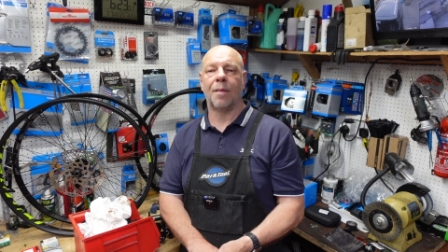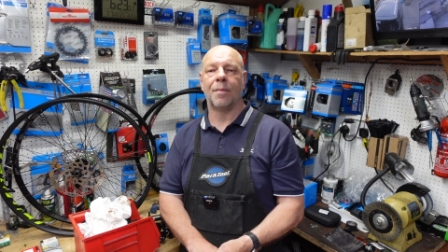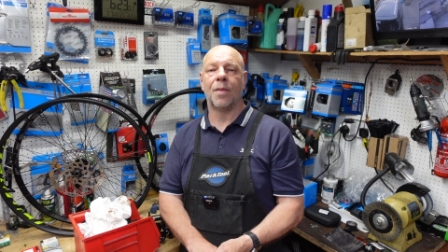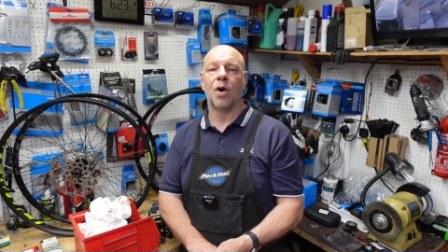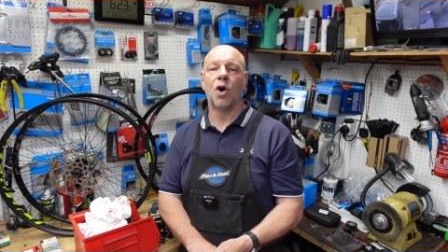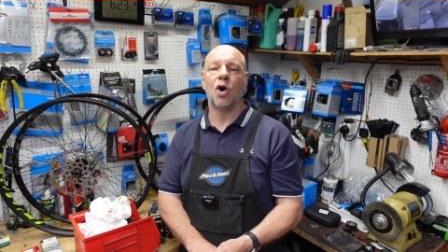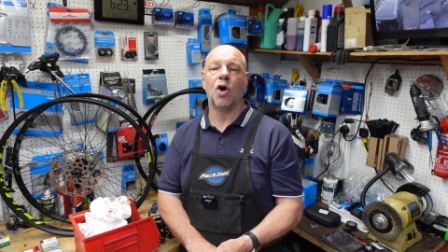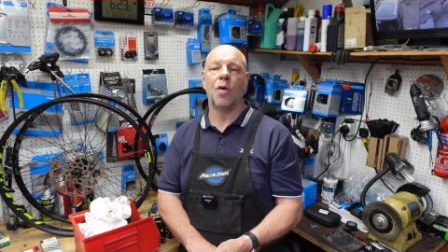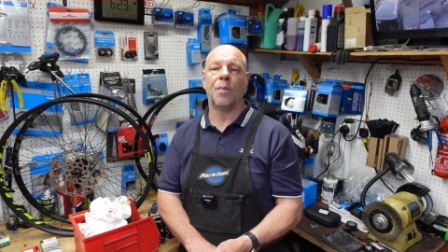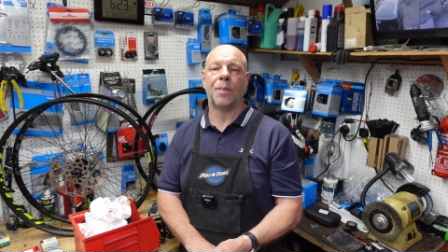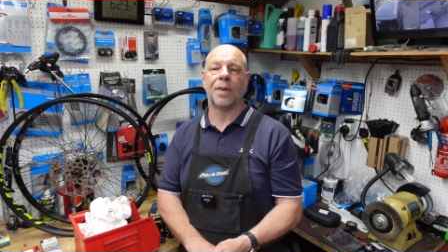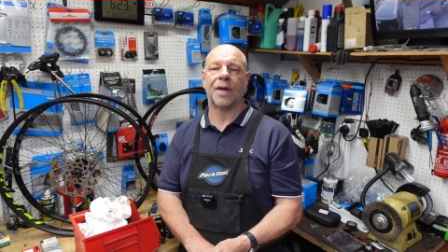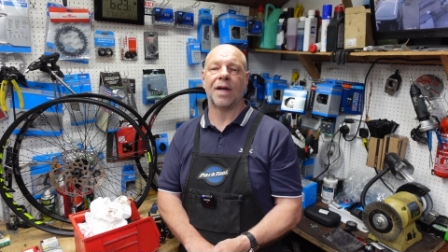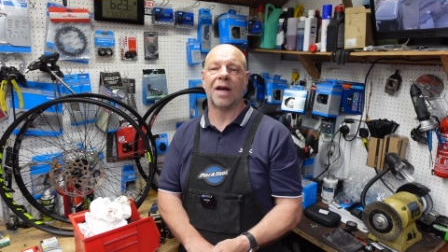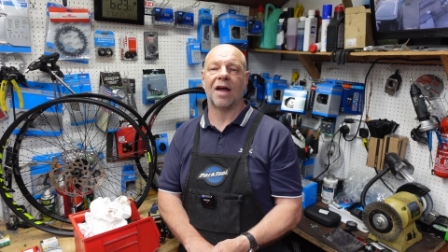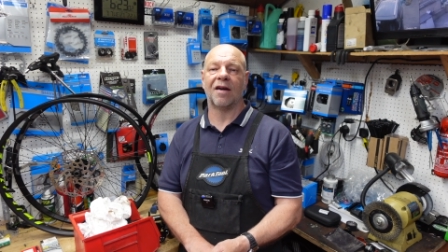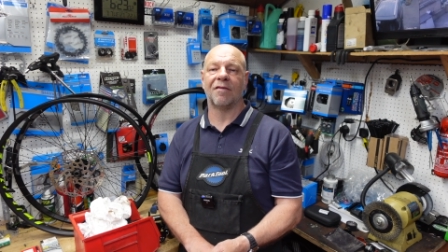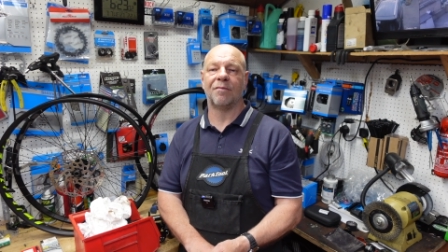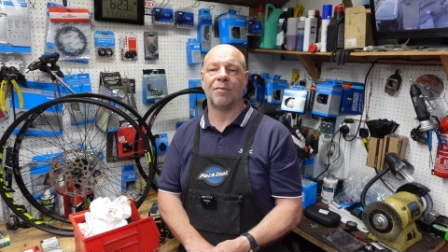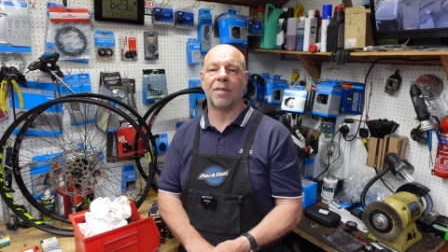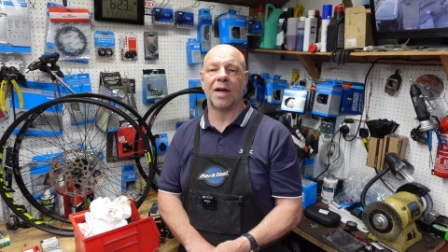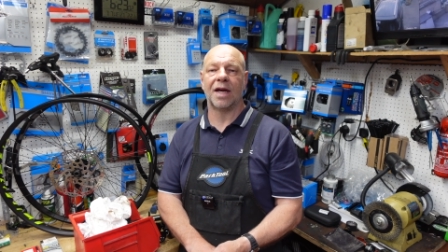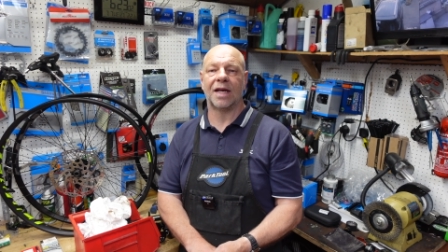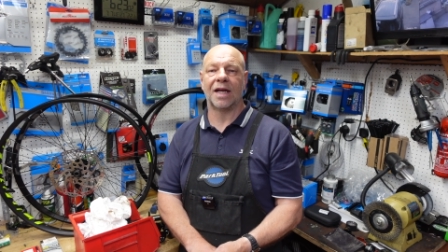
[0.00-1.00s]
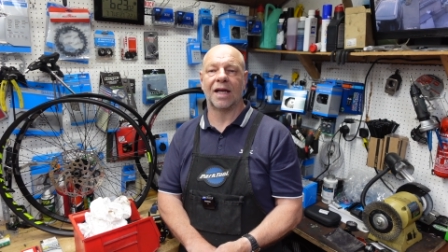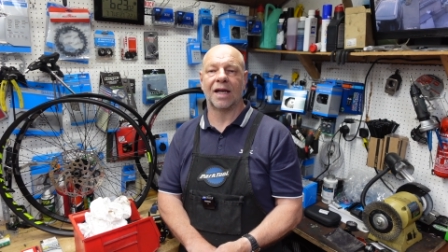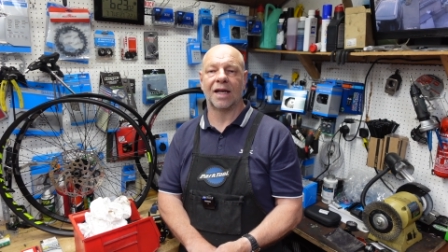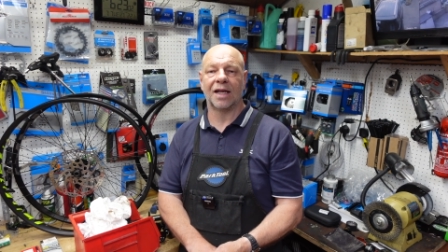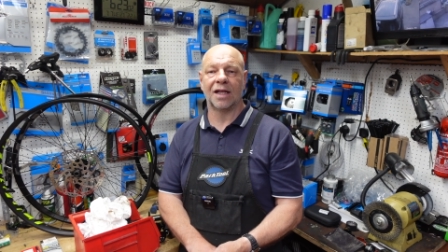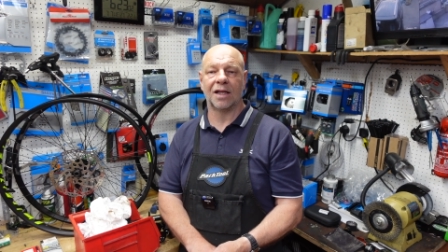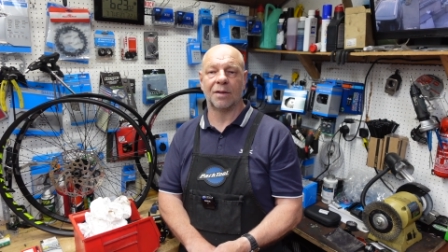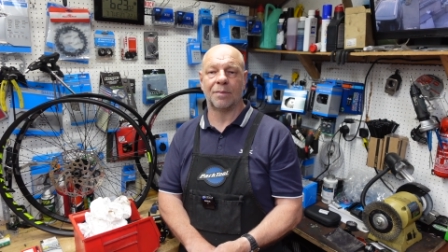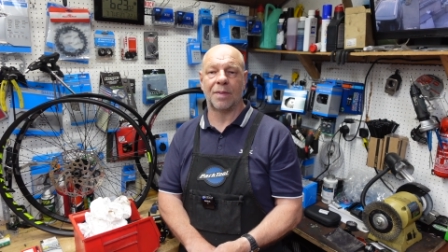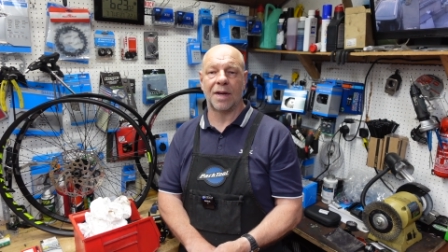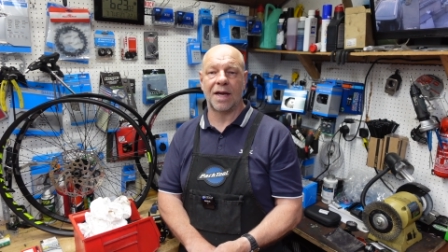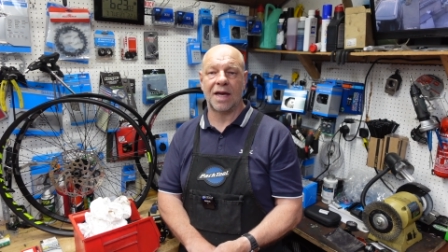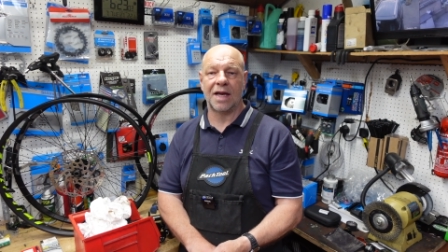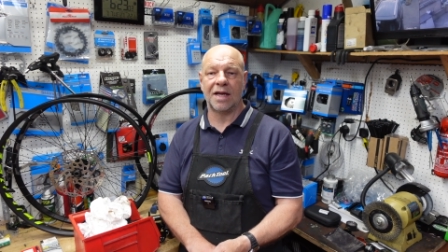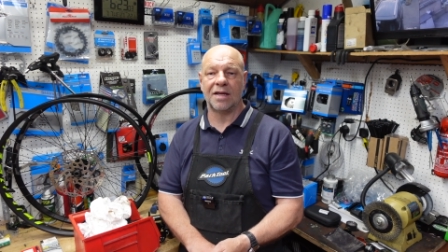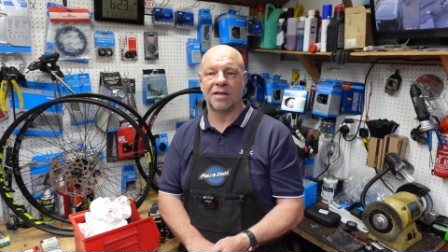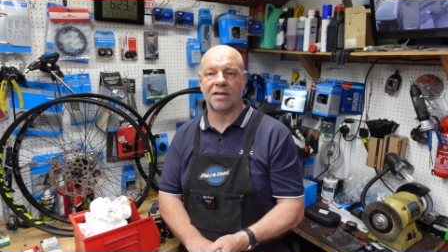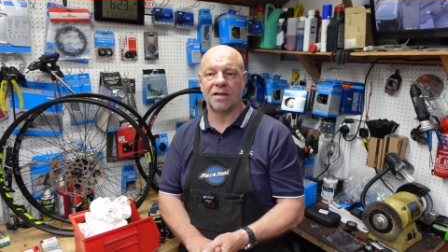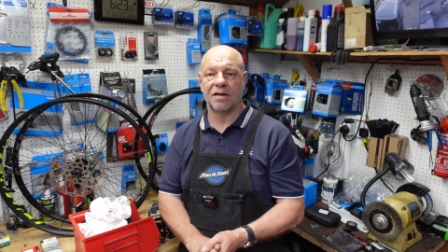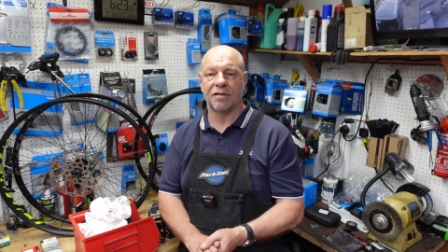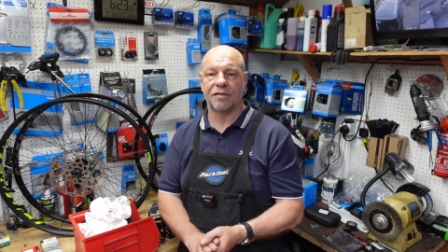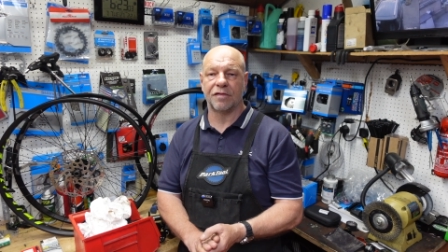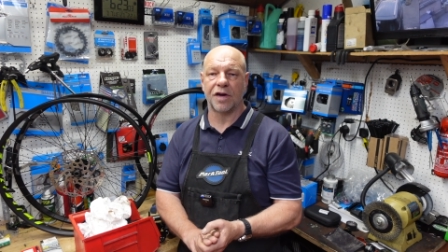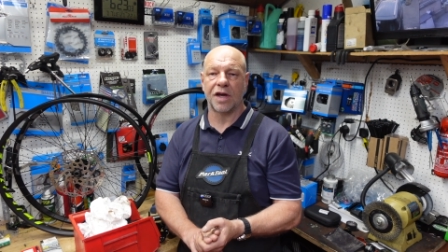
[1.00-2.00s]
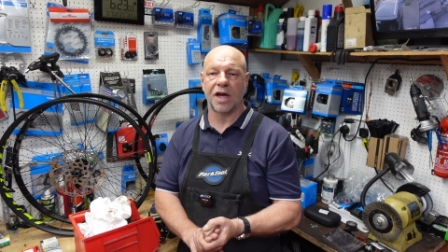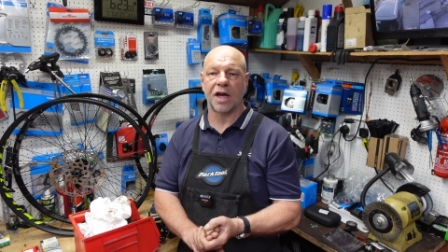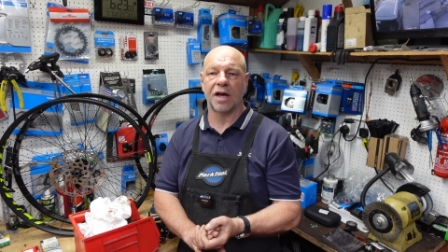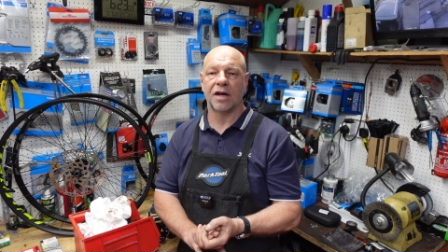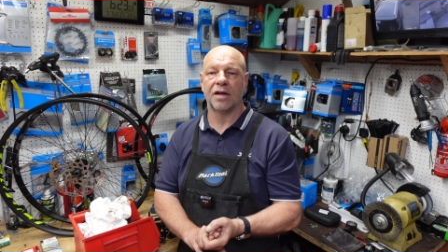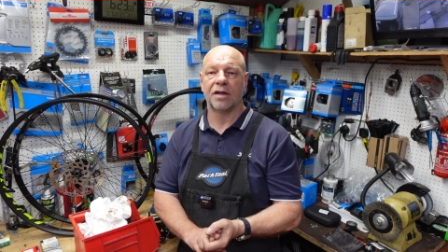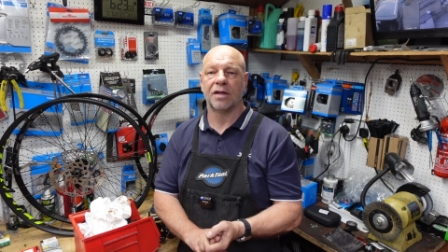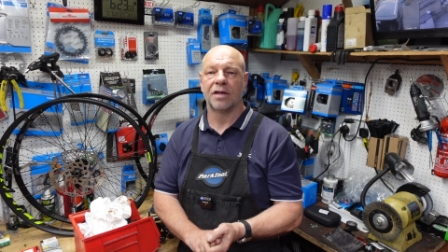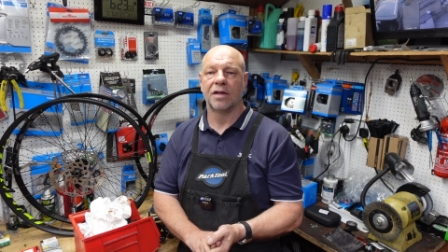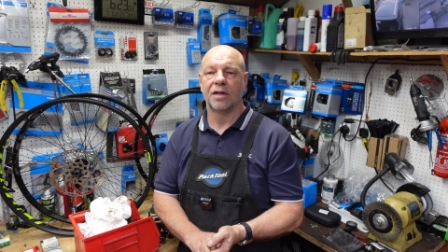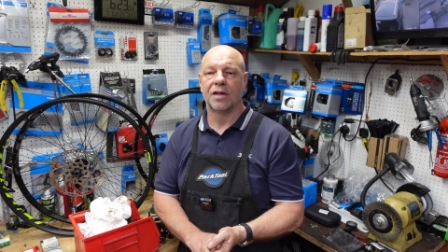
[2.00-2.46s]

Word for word: I'm hoping I've made it a little bit easier for you